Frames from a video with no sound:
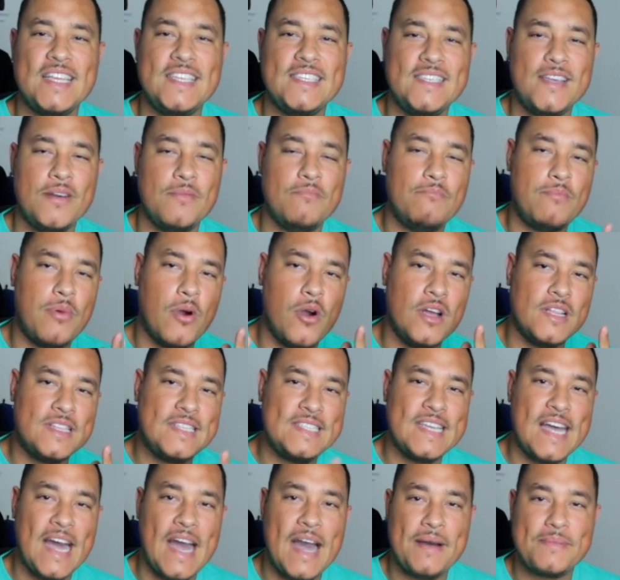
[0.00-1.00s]
It's your boy
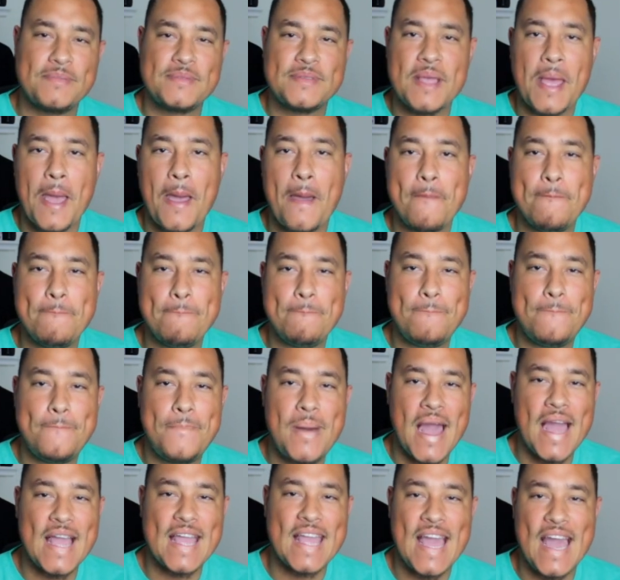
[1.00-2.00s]
Tops
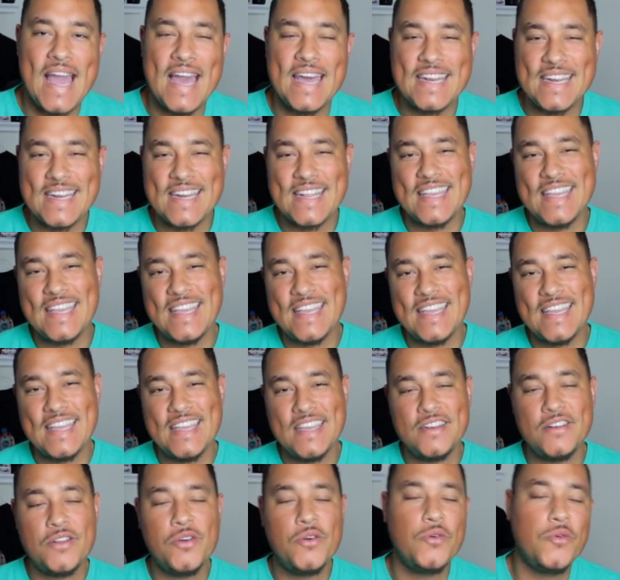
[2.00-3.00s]
back at it
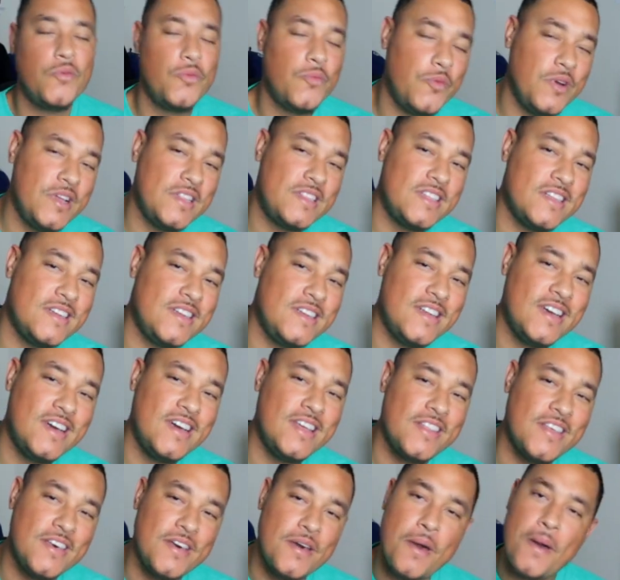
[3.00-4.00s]
again with
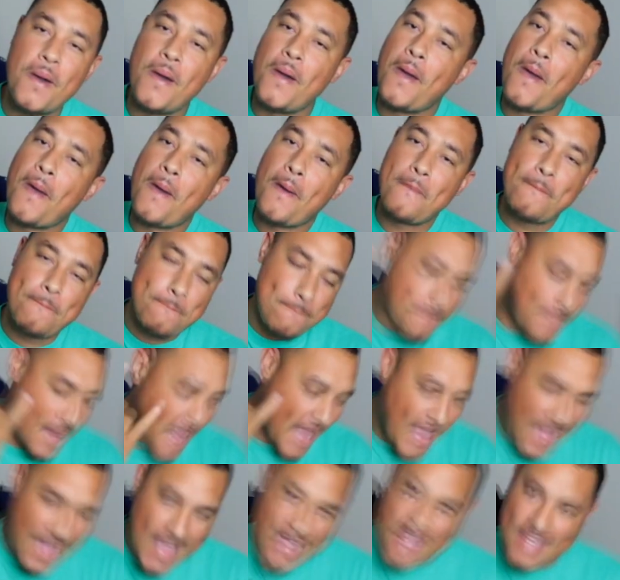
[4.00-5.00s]
another
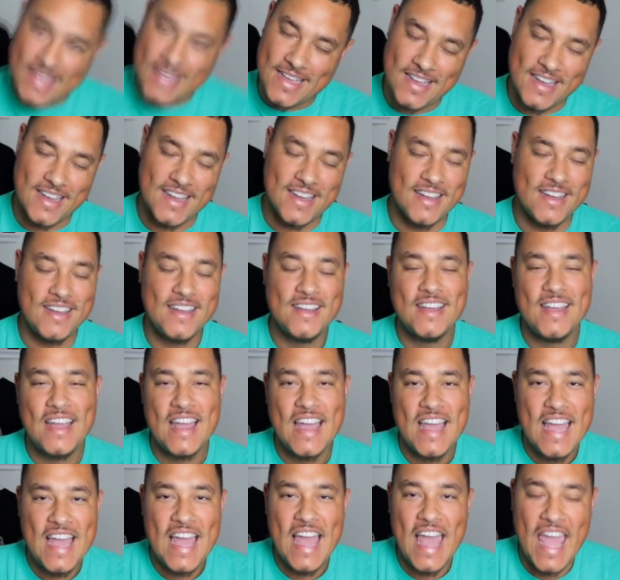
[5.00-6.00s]
banger.
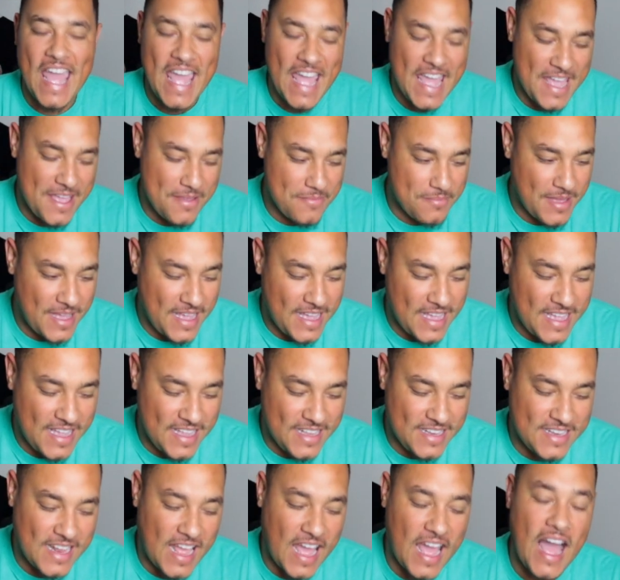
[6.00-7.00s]
Hey
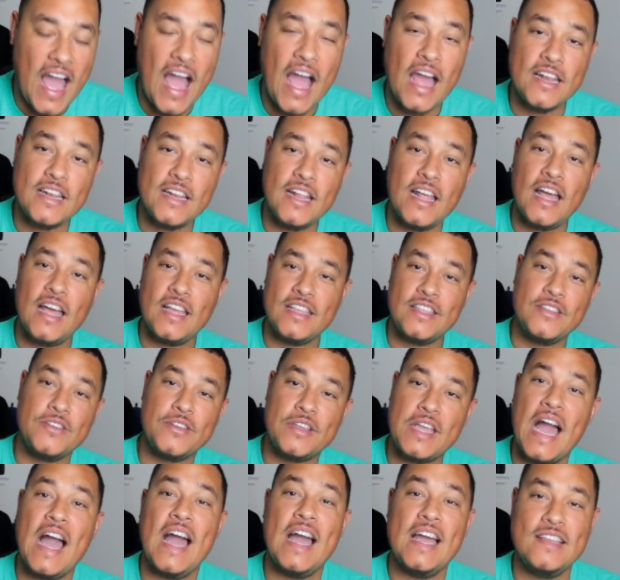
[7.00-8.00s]
man, you
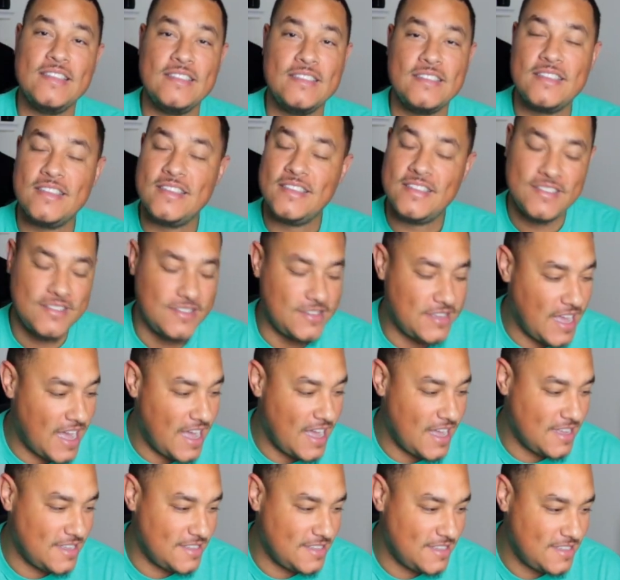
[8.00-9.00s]
guys,
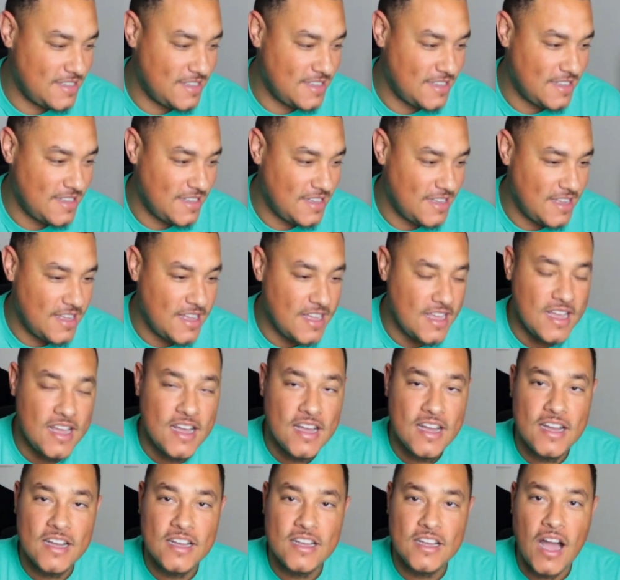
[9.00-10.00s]

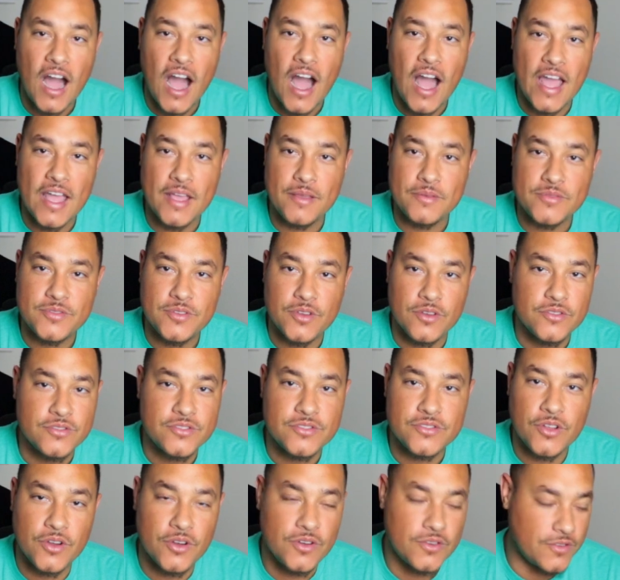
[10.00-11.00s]
I am so
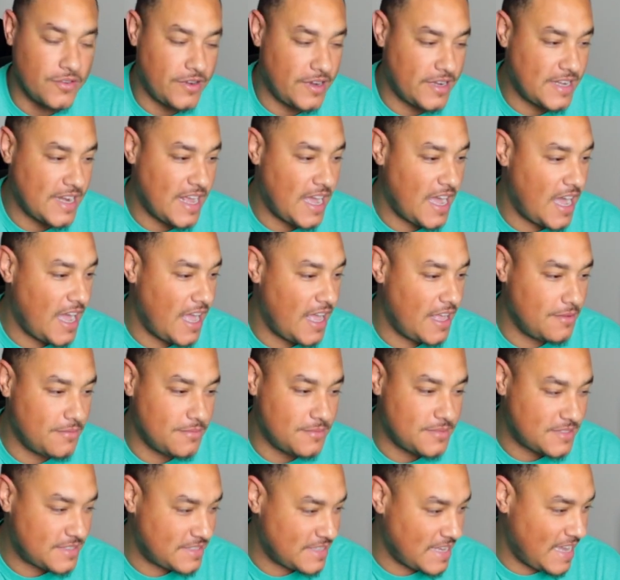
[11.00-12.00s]
stoked right now. I am
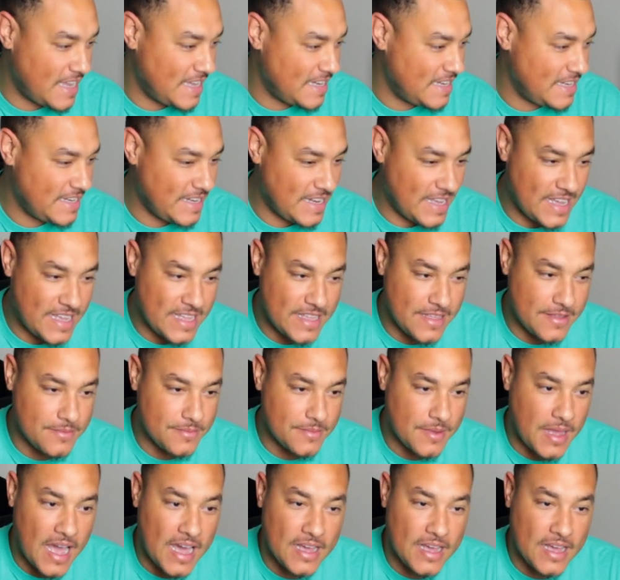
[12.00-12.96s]
excited. I'm